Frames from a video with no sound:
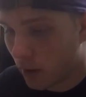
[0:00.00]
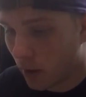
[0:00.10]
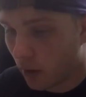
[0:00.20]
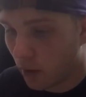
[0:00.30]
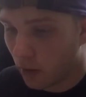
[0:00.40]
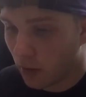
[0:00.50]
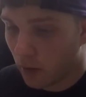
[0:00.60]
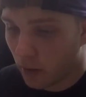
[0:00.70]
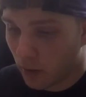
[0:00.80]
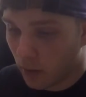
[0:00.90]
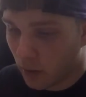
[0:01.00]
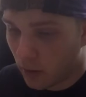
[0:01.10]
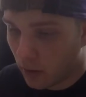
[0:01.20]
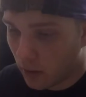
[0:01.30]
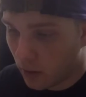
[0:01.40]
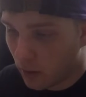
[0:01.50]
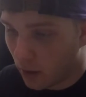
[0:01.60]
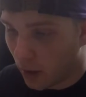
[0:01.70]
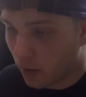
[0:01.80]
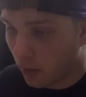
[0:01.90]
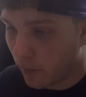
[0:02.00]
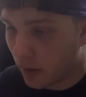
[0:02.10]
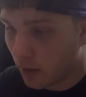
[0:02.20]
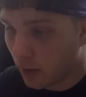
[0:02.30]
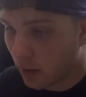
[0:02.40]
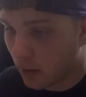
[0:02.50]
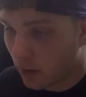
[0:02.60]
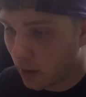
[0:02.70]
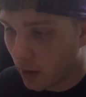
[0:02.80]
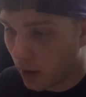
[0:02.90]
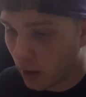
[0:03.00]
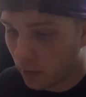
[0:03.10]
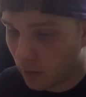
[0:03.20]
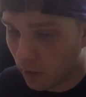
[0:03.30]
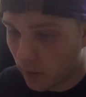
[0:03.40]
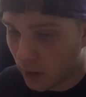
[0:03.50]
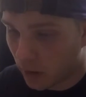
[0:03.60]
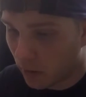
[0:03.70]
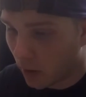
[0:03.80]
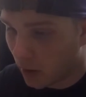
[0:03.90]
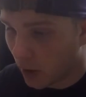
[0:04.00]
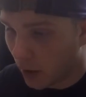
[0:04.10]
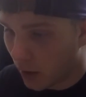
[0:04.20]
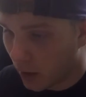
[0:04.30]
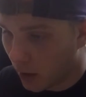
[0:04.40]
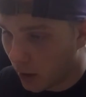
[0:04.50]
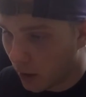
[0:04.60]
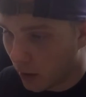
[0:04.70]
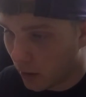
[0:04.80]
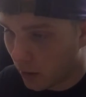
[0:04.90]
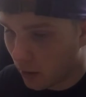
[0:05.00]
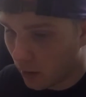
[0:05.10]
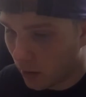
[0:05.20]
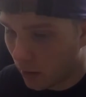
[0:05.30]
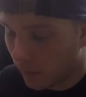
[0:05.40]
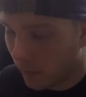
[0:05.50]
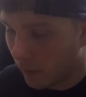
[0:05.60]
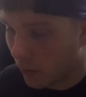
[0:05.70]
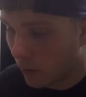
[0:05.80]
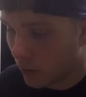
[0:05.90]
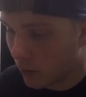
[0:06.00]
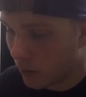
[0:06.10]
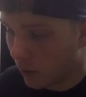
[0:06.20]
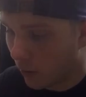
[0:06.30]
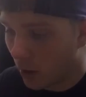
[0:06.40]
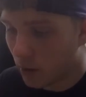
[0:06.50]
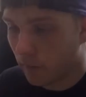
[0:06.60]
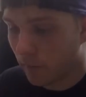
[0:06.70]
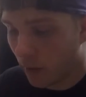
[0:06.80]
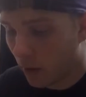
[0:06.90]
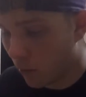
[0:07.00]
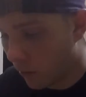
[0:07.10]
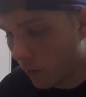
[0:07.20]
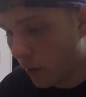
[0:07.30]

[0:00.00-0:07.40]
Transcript: here. Nice little business. Thanks for doing business with us. Yada yada yada. If you have any questions. So awesome. Very cool.